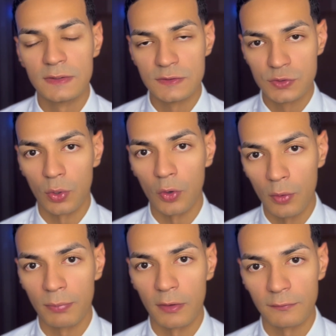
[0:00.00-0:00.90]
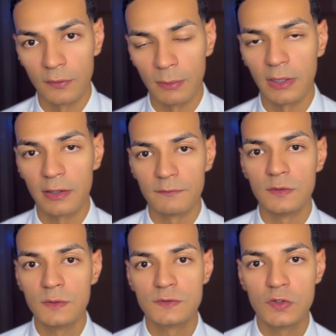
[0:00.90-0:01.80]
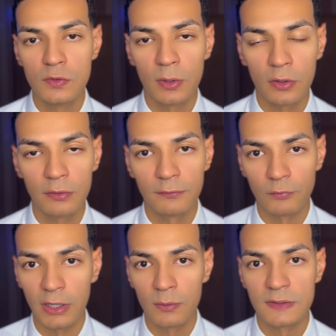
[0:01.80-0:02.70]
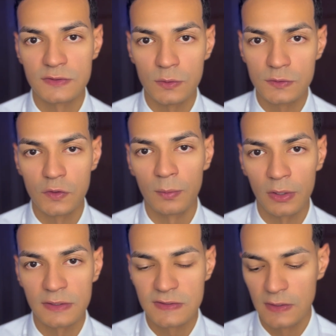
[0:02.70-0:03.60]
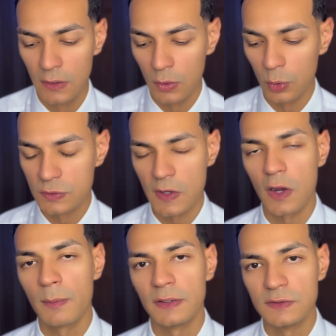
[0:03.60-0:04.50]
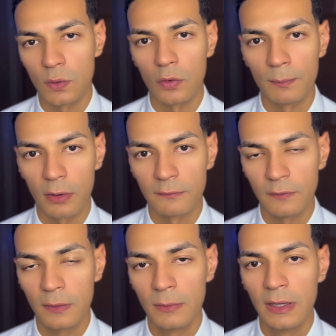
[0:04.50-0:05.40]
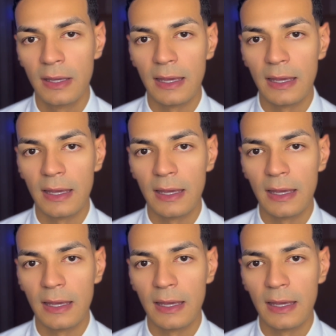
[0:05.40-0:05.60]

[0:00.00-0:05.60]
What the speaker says: Dior Homme Parfum, a lot of fragrance YouTubers who talk about Dior Homme Parfum,